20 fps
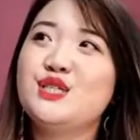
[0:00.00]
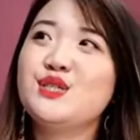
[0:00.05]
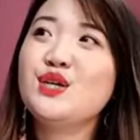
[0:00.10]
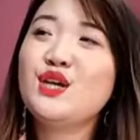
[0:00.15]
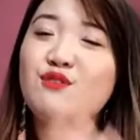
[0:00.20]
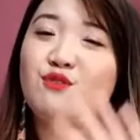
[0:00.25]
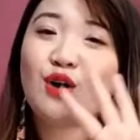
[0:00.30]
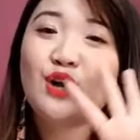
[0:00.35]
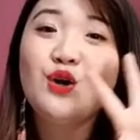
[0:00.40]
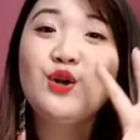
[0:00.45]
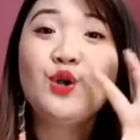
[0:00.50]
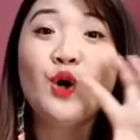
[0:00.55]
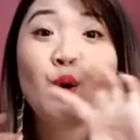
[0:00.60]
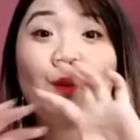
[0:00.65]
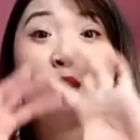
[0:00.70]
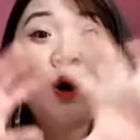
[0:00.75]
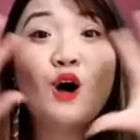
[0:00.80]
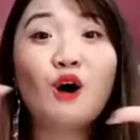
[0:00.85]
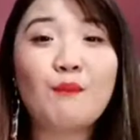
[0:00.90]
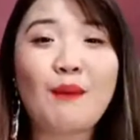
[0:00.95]
So if you want to know
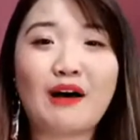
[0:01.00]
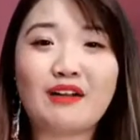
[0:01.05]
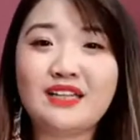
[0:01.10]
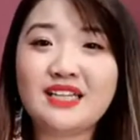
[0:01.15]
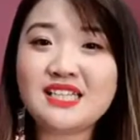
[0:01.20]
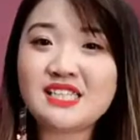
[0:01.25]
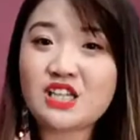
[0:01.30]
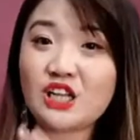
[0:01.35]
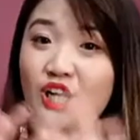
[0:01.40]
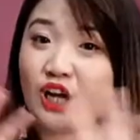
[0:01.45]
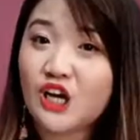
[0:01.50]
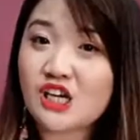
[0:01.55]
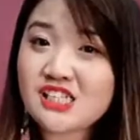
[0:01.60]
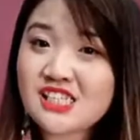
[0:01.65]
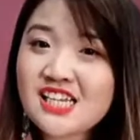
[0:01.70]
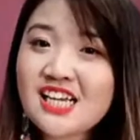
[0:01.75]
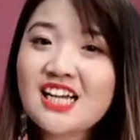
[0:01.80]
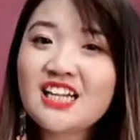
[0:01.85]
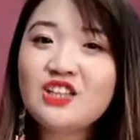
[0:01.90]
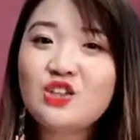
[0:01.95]
more about this clause,
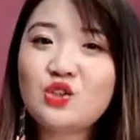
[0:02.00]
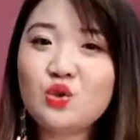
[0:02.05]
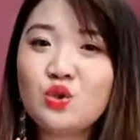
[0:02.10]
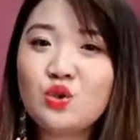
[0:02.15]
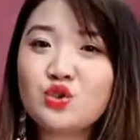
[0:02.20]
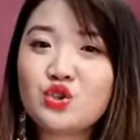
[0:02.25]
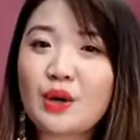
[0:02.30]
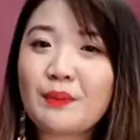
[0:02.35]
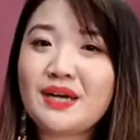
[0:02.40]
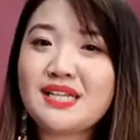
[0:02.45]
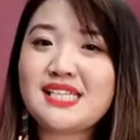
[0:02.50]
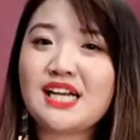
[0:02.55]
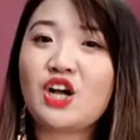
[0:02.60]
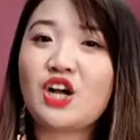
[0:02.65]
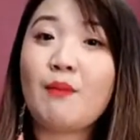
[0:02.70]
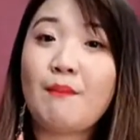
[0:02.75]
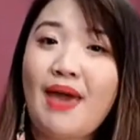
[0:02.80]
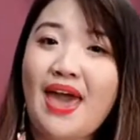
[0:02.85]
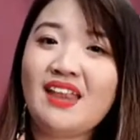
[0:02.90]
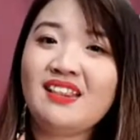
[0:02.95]
do drop us a
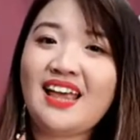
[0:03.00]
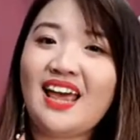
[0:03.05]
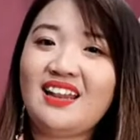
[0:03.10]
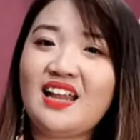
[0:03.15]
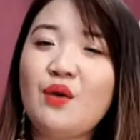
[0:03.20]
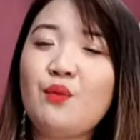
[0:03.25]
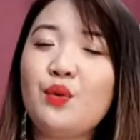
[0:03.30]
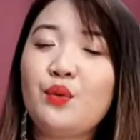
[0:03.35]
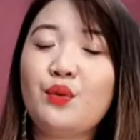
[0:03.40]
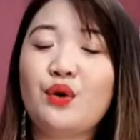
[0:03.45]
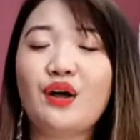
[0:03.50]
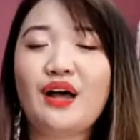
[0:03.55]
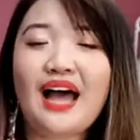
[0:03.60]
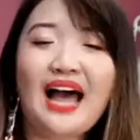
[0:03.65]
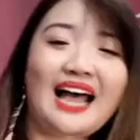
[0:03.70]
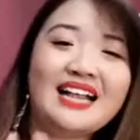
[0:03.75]
comment and then we will